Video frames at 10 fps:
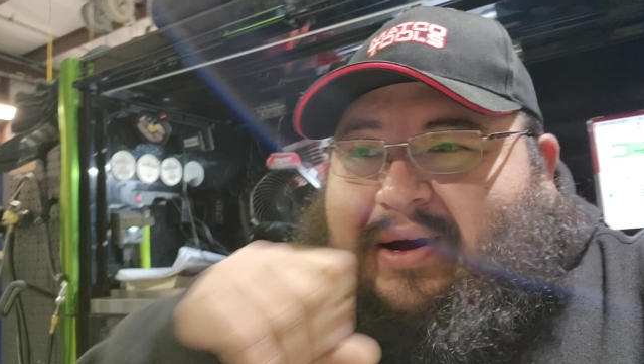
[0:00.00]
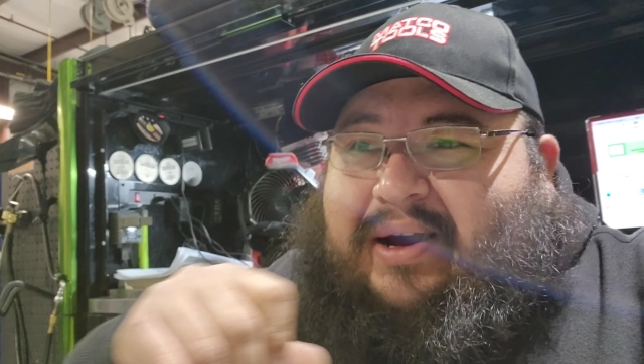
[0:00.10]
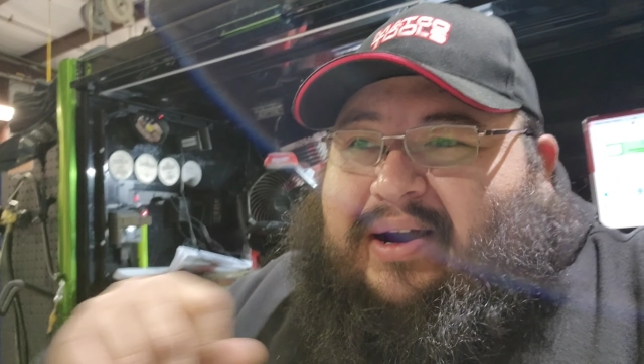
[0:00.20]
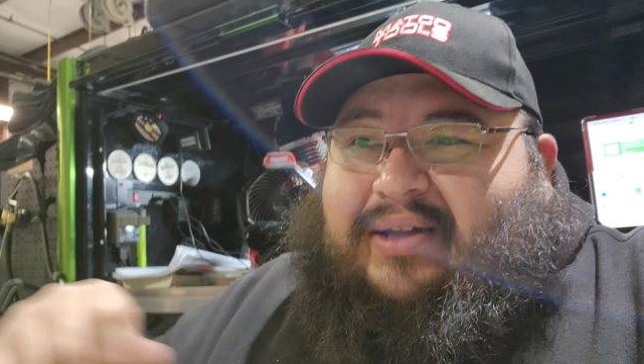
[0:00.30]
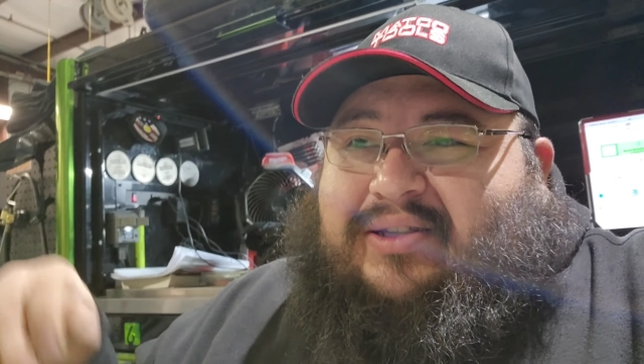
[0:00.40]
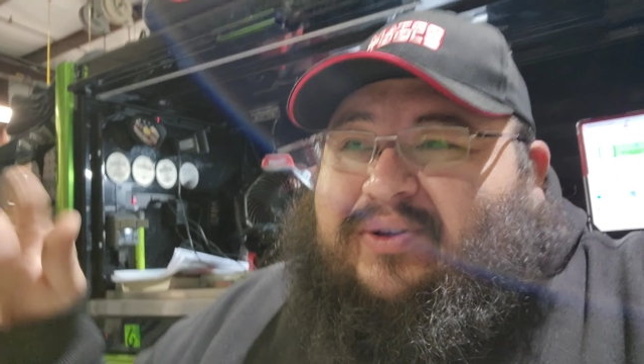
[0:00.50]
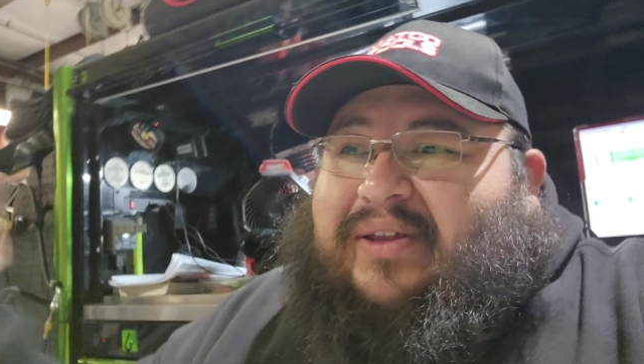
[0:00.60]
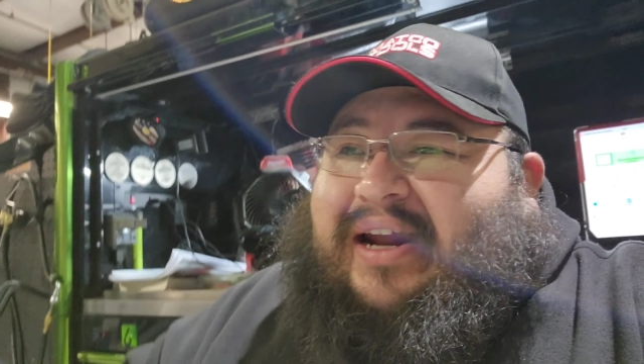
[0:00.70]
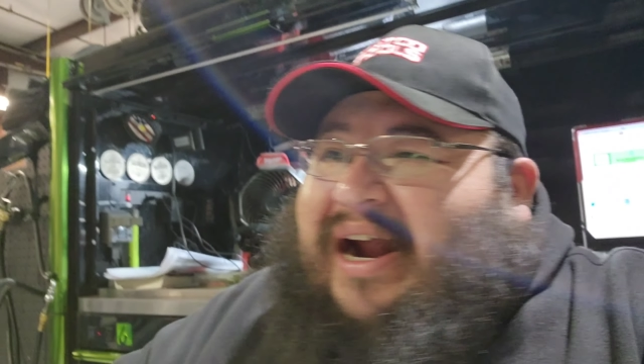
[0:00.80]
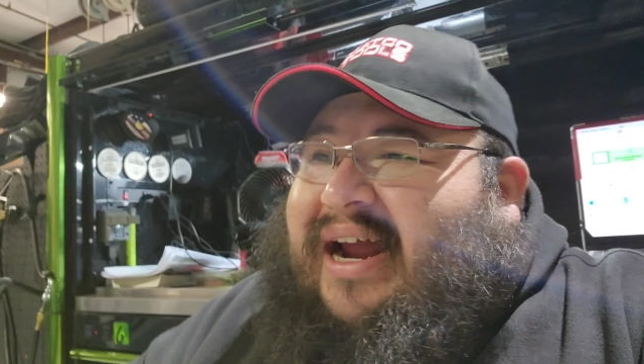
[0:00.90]
A
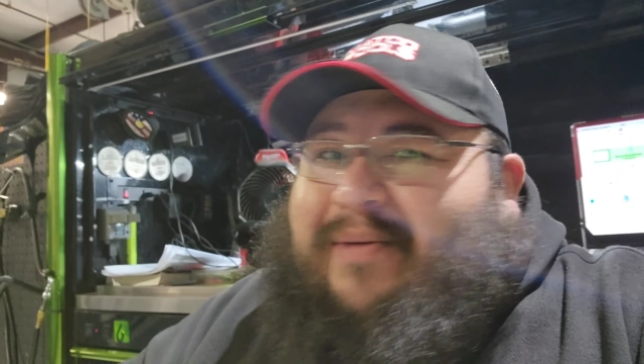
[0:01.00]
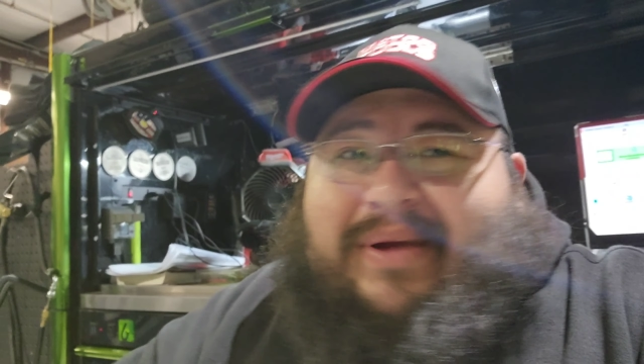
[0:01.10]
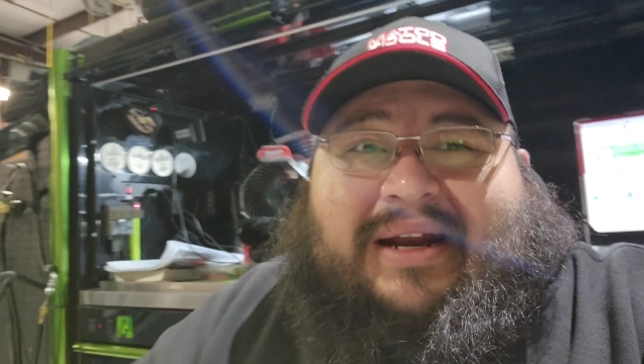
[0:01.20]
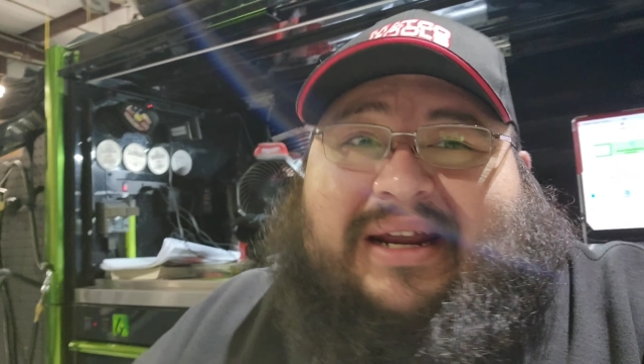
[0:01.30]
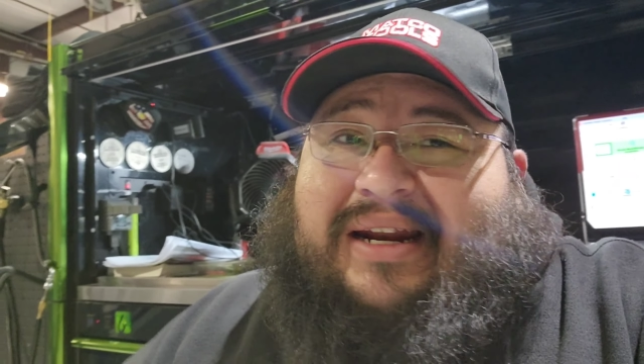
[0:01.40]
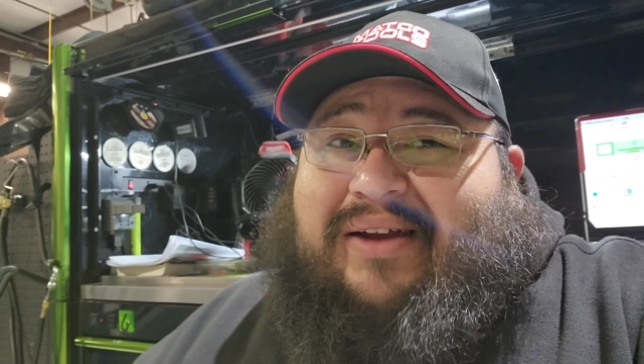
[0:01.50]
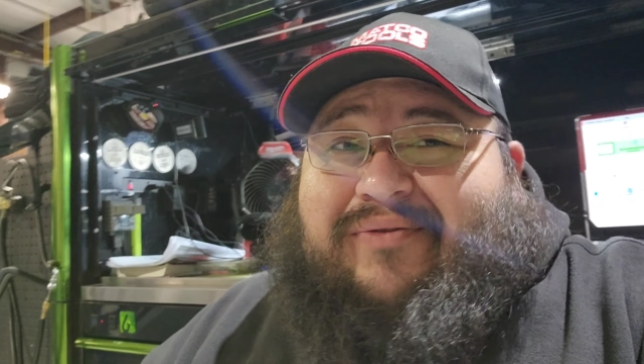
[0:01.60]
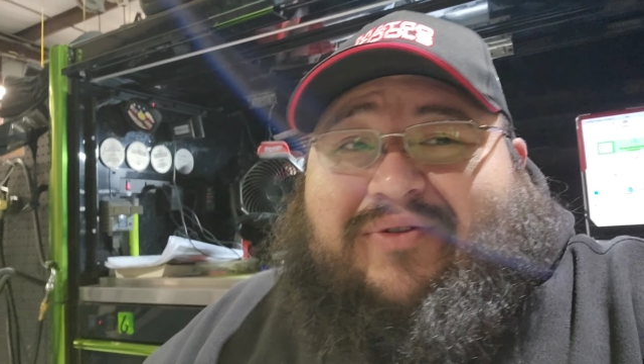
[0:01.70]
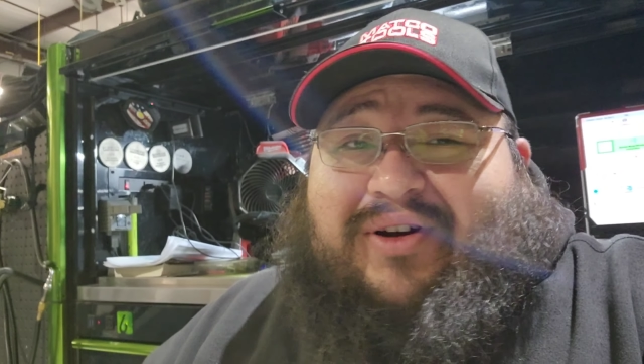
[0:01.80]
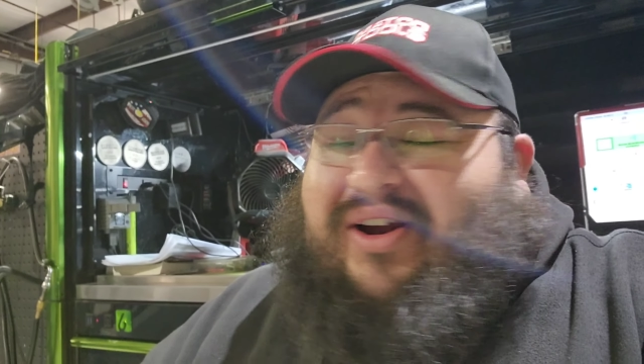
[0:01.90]
tool that I had been
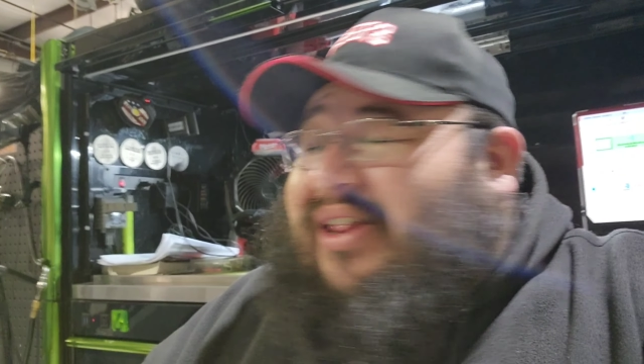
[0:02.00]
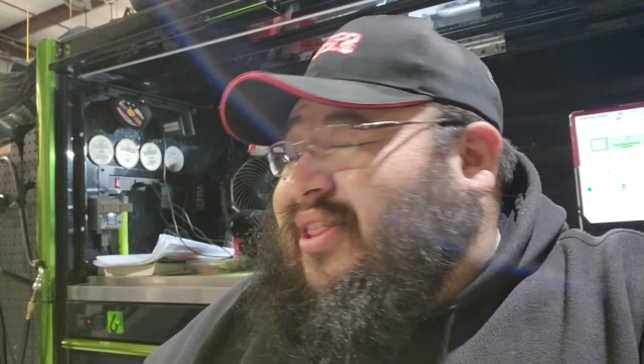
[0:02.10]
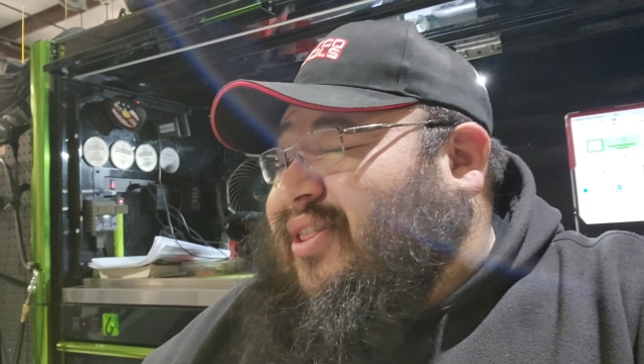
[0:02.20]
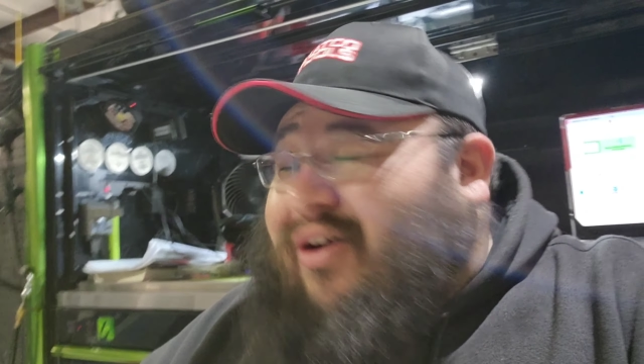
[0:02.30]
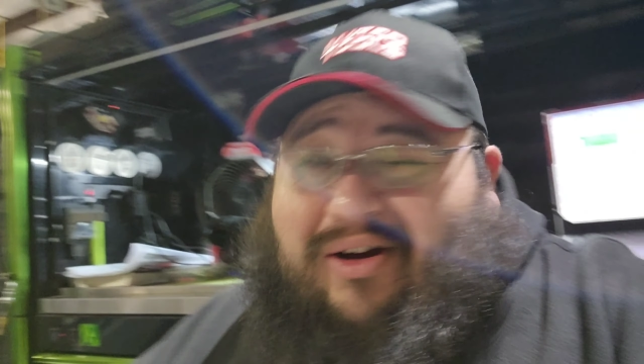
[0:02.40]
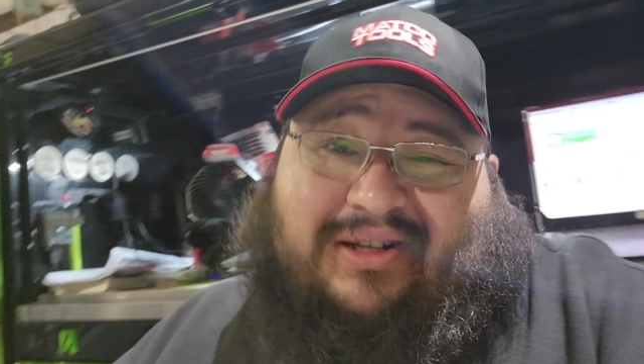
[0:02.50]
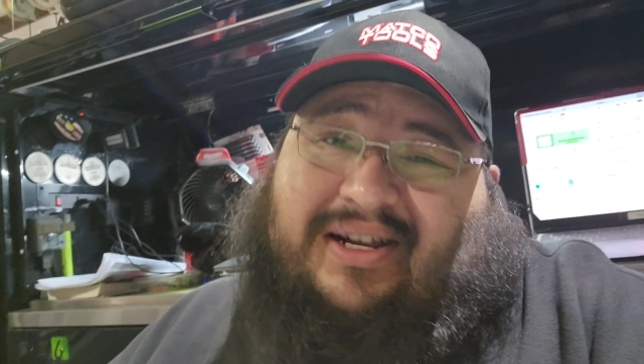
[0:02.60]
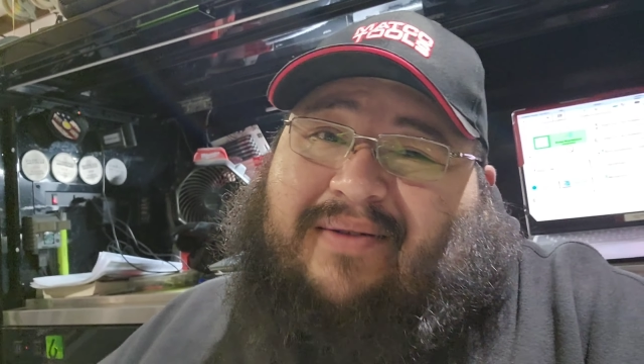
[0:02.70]
needing for a long